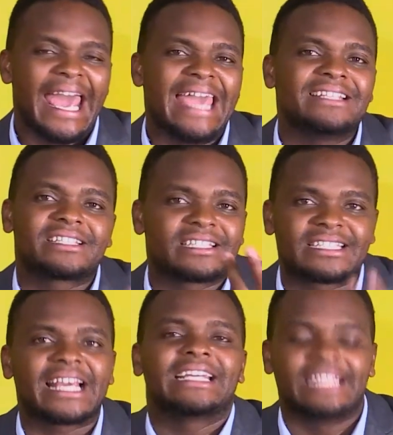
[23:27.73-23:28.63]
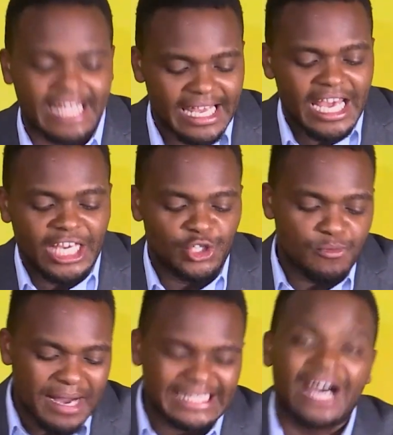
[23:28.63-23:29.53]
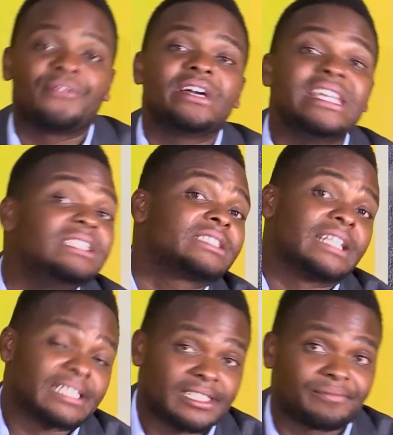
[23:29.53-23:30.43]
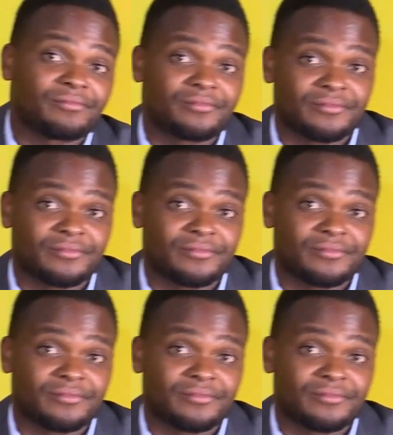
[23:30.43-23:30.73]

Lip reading: and secondly, you must have interest